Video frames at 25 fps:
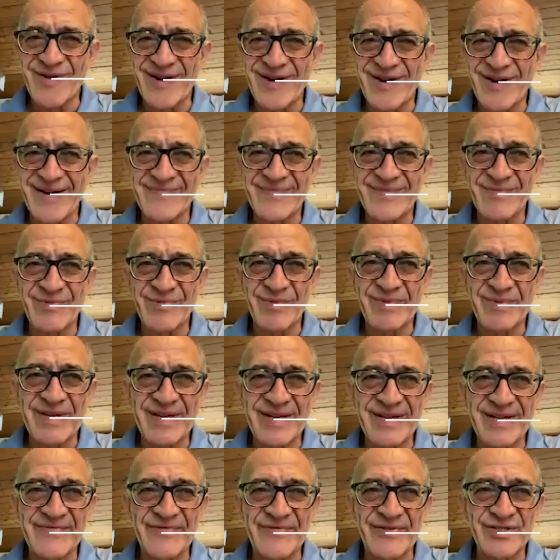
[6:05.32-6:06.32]
um, we'll
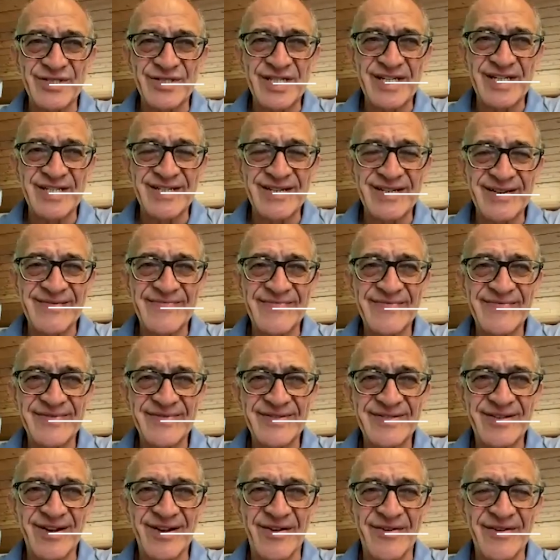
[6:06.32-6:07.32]
be in Virginia.
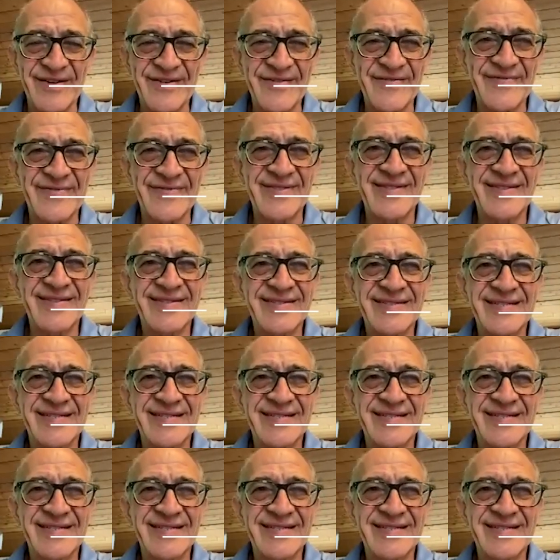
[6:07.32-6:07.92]
Sorry. Okay.